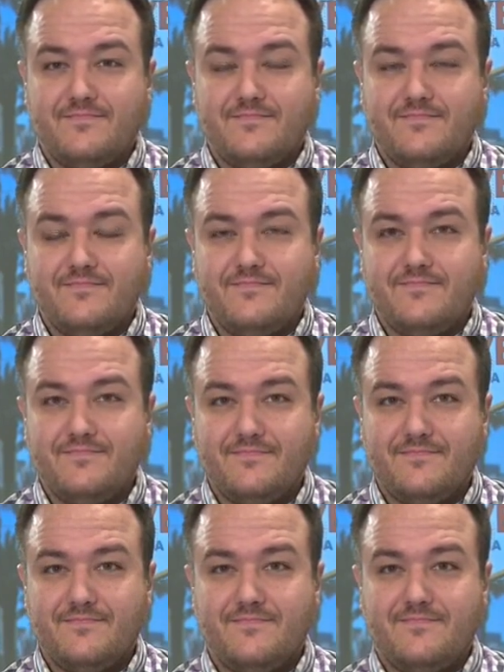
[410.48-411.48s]

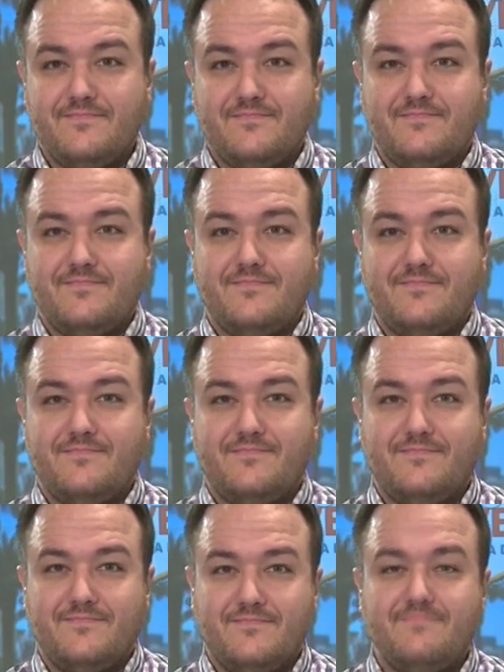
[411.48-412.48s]

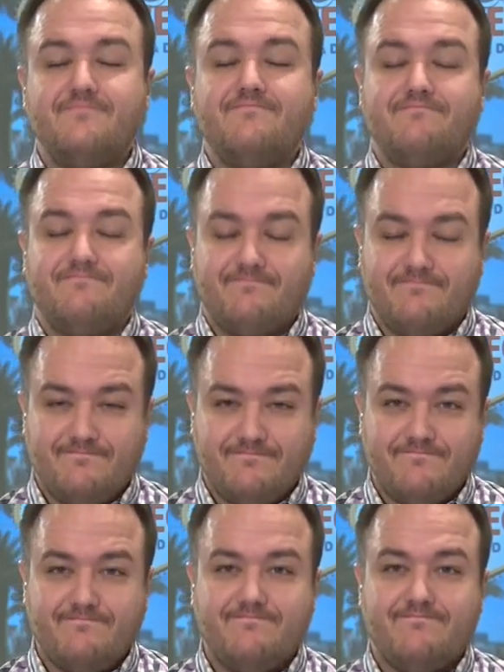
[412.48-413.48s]

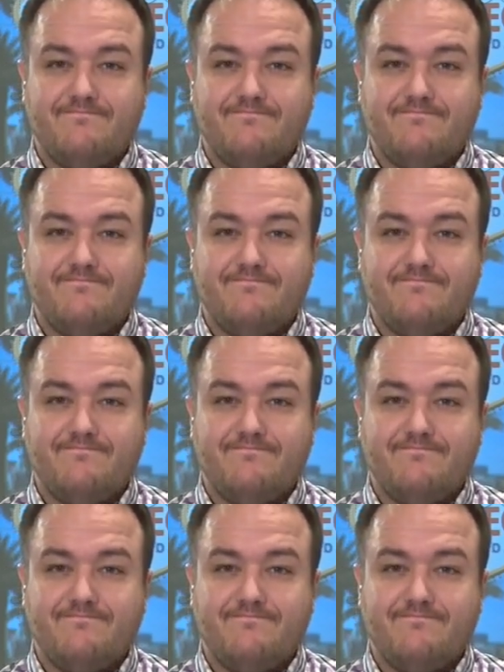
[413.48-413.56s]
No words are spoken by the person on screen.